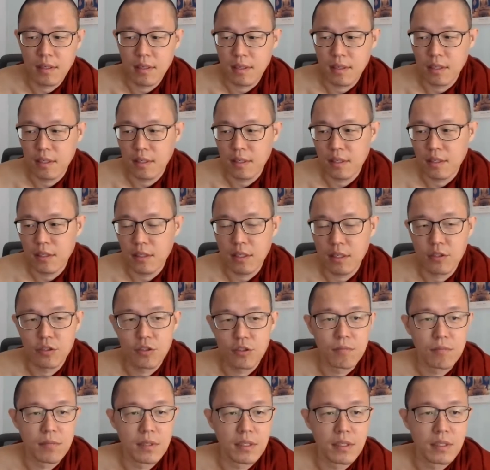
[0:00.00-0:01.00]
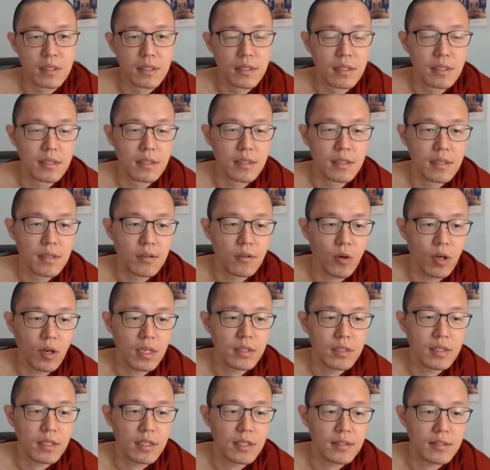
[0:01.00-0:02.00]
it should be
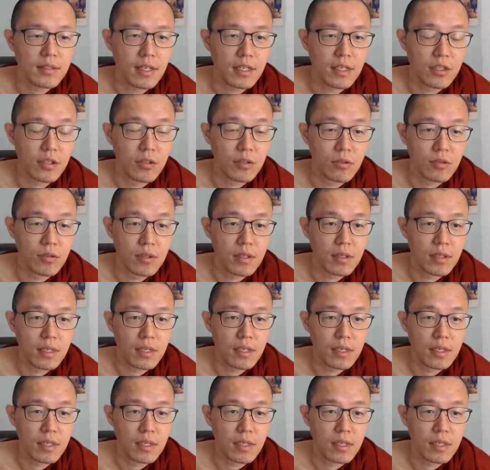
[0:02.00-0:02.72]
qualities that you